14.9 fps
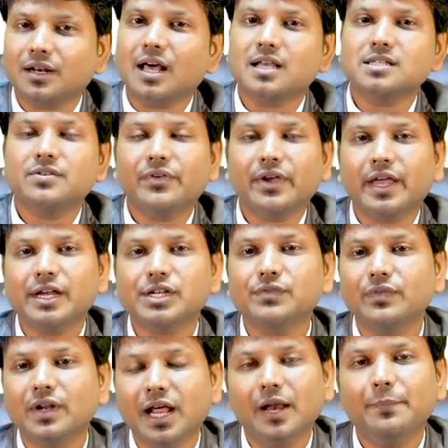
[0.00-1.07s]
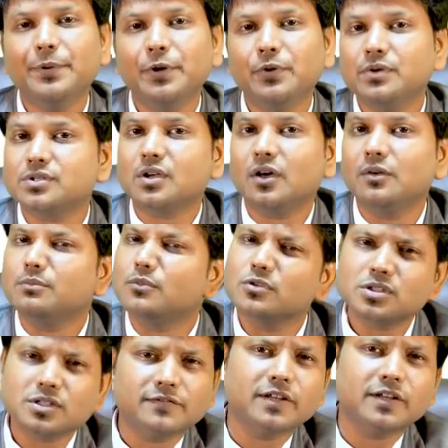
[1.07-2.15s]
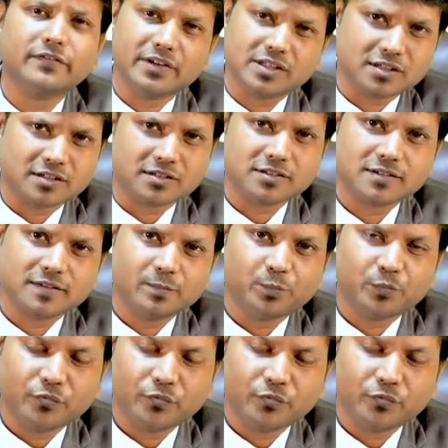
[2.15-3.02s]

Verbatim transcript: the classification will help you to solve most of the questions.